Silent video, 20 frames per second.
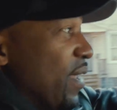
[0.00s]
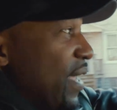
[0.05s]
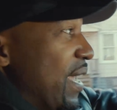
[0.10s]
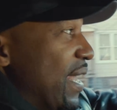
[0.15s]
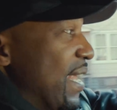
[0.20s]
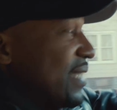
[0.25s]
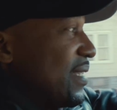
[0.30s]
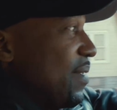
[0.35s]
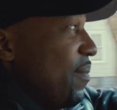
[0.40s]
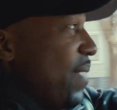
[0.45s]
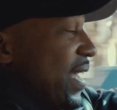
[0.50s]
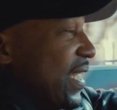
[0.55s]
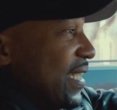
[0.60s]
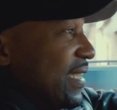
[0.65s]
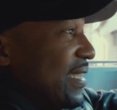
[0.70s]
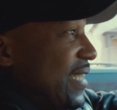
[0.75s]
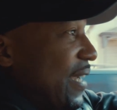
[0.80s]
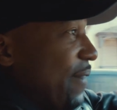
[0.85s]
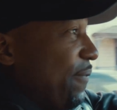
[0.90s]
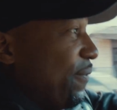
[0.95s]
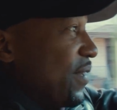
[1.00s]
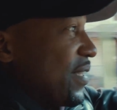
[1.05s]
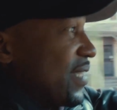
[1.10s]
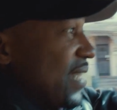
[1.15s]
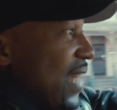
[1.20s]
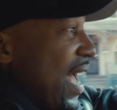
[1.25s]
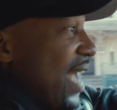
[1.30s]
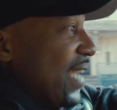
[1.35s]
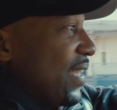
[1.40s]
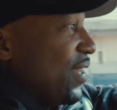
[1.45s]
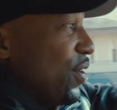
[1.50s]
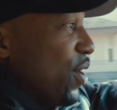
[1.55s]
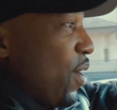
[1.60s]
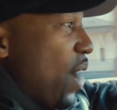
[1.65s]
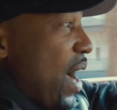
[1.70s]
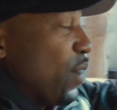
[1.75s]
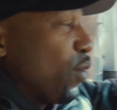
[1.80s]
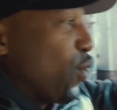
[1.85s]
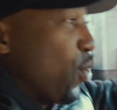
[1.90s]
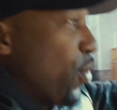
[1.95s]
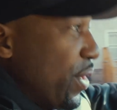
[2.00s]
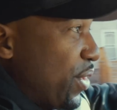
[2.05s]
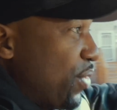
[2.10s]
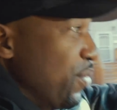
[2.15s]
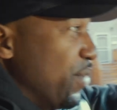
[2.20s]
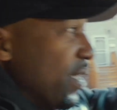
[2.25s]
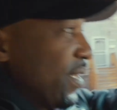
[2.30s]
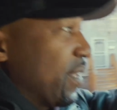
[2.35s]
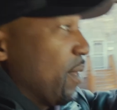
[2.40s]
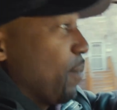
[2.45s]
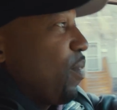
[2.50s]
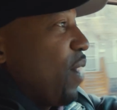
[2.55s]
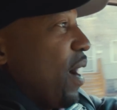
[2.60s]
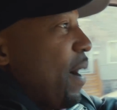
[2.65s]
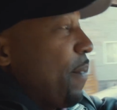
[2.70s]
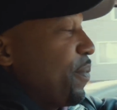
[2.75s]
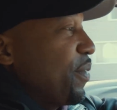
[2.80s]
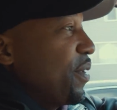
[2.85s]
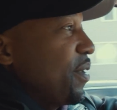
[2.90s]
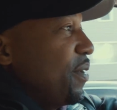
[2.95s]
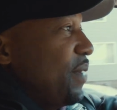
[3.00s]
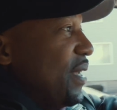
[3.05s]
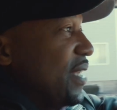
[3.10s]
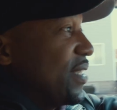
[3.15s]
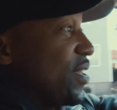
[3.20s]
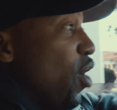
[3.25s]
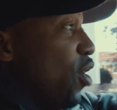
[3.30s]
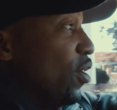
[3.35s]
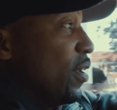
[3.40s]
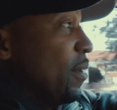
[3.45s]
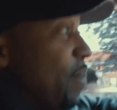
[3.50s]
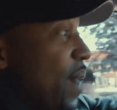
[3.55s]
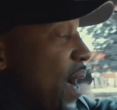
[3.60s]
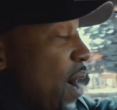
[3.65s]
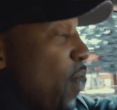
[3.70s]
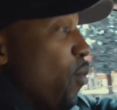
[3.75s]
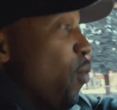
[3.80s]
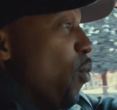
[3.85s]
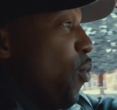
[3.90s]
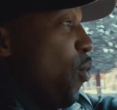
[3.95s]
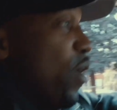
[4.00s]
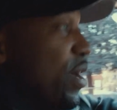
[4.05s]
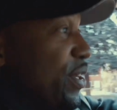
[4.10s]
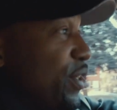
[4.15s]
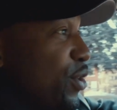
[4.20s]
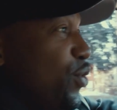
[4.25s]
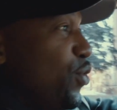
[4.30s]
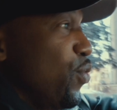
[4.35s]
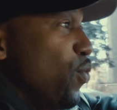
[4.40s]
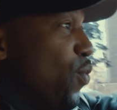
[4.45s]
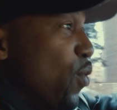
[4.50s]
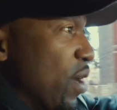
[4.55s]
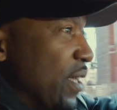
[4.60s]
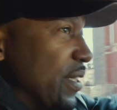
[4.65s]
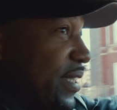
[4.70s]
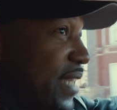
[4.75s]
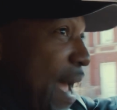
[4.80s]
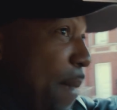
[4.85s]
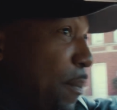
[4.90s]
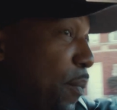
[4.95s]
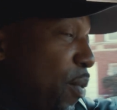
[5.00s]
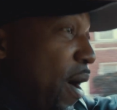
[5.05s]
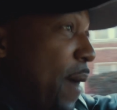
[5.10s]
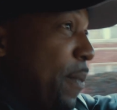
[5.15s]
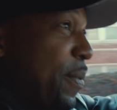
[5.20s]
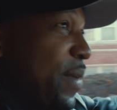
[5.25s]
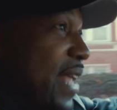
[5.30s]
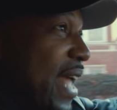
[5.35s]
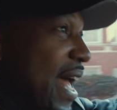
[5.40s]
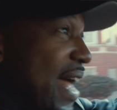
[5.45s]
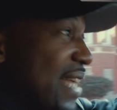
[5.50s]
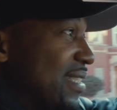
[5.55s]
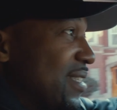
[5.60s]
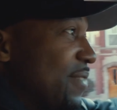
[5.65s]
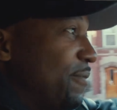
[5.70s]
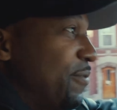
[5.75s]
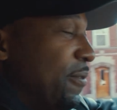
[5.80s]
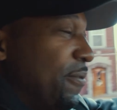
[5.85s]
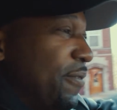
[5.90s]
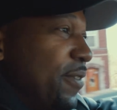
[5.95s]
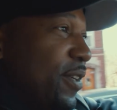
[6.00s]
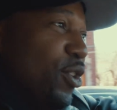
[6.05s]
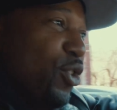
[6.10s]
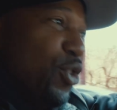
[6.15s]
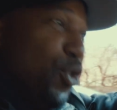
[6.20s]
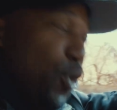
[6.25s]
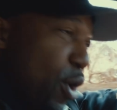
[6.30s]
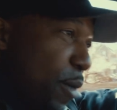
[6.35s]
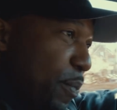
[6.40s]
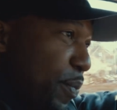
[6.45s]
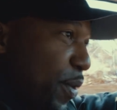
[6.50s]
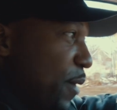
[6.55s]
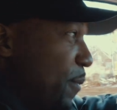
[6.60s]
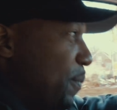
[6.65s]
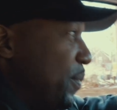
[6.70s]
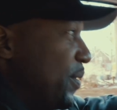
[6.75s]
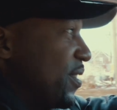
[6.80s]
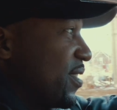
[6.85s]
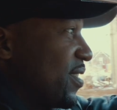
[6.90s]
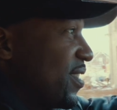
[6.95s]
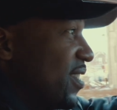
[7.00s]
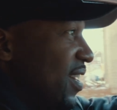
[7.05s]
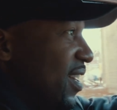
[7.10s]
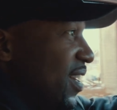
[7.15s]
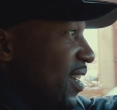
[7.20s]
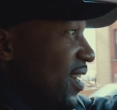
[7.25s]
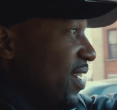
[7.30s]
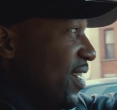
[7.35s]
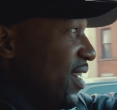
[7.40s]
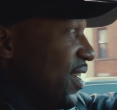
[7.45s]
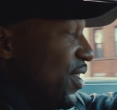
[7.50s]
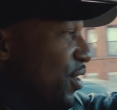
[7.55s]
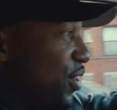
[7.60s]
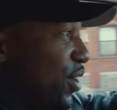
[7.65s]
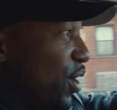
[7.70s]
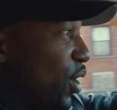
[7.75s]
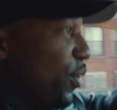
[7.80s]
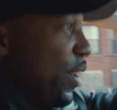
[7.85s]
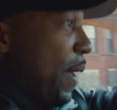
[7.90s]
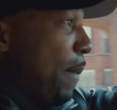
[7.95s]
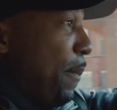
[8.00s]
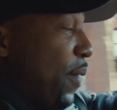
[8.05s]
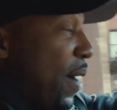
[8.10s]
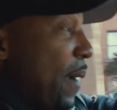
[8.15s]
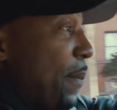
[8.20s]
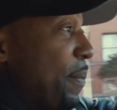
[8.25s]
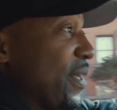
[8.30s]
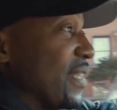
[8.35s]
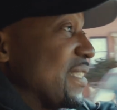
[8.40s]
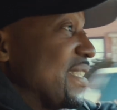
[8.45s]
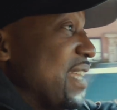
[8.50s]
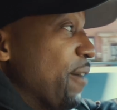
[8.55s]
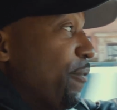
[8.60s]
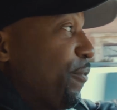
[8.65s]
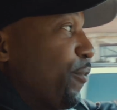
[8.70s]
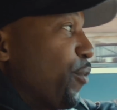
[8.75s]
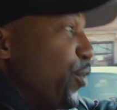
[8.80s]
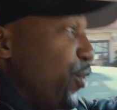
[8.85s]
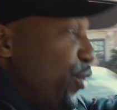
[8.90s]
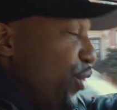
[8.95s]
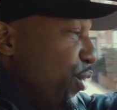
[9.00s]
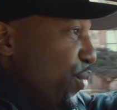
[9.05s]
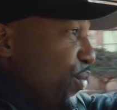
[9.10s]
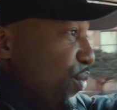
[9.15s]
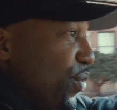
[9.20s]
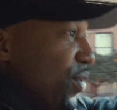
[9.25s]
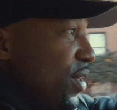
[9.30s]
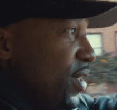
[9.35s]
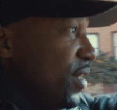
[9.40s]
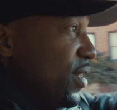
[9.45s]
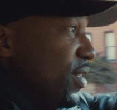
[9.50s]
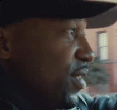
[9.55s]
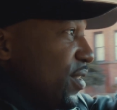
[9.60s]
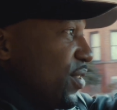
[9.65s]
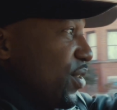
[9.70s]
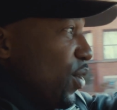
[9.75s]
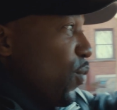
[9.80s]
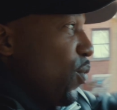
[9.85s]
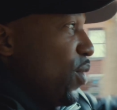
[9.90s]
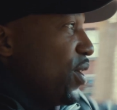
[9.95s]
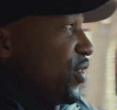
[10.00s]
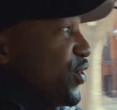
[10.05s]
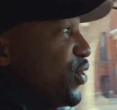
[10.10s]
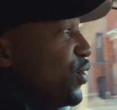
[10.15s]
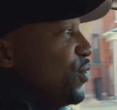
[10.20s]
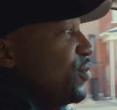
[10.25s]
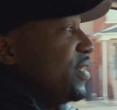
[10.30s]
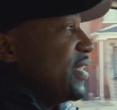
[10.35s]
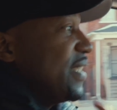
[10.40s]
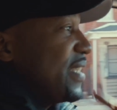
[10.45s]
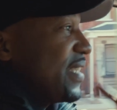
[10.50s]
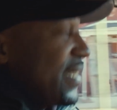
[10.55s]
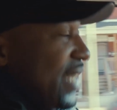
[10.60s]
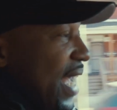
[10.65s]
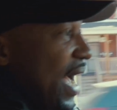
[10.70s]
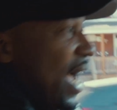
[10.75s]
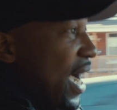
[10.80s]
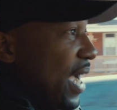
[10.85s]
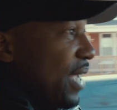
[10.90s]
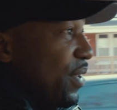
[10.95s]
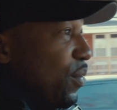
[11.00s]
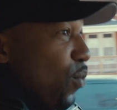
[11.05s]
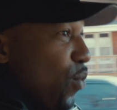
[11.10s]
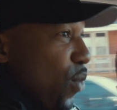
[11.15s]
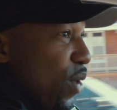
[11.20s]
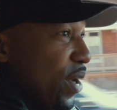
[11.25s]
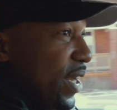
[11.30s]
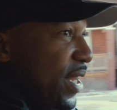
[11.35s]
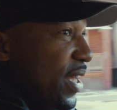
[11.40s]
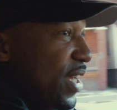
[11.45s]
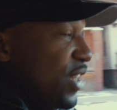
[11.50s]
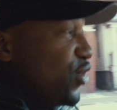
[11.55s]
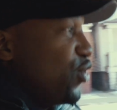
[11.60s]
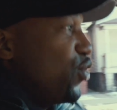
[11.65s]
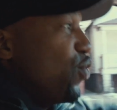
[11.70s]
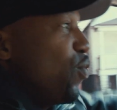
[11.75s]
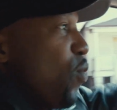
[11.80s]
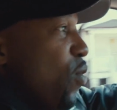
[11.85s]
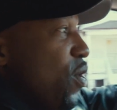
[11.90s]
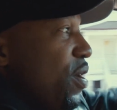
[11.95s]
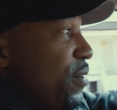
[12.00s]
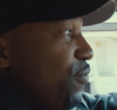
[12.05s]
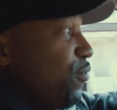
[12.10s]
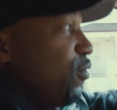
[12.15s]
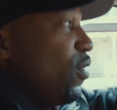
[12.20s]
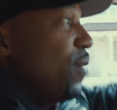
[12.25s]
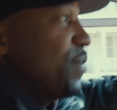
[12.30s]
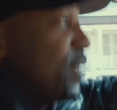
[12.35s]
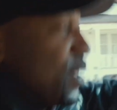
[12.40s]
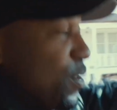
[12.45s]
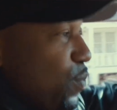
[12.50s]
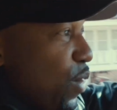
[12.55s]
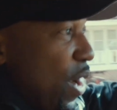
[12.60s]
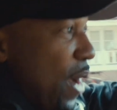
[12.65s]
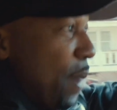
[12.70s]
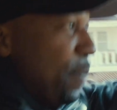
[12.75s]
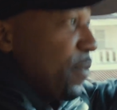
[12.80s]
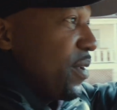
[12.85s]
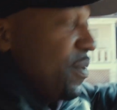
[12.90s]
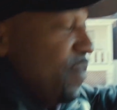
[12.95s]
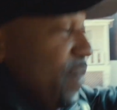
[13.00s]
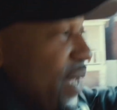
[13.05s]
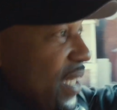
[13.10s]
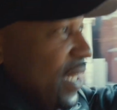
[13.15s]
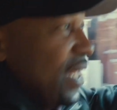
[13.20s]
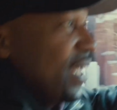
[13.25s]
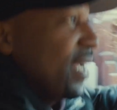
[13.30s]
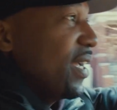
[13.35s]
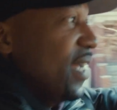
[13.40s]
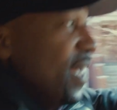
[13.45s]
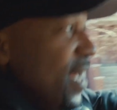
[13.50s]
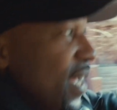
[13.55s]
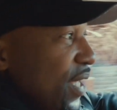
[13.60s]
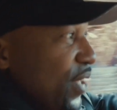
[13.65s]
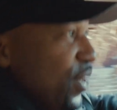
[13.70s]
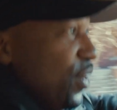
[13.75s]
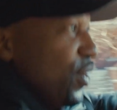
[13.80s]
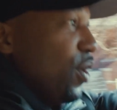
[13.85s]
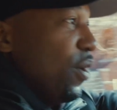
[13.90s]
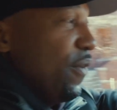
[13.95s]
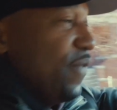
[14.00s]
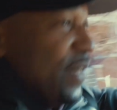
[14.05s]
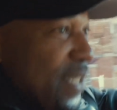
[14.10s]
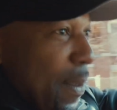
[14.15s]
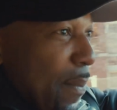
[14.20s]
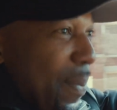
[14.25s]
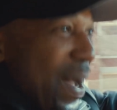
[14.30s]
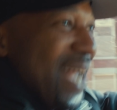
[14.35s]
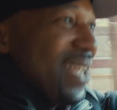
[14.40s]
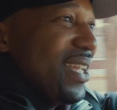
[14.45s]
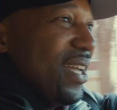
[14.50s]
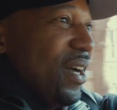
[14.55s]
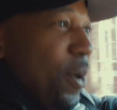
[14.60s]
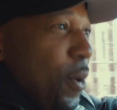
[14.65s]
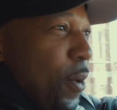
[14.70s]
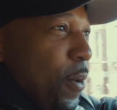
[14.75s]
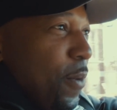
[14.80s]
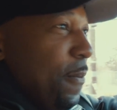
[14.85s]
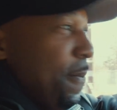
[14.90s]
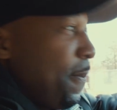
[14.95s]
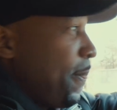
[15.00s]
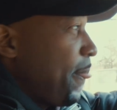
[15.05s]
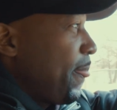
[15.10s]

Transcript: It doesn't make a difference like, you know, how quick you get the property. It's all about what do you want. That property has to fulfill your purpose. You know, that property is there for you. So once you decide what it is you want from this property, meaning, you know, if it's a buy and hold,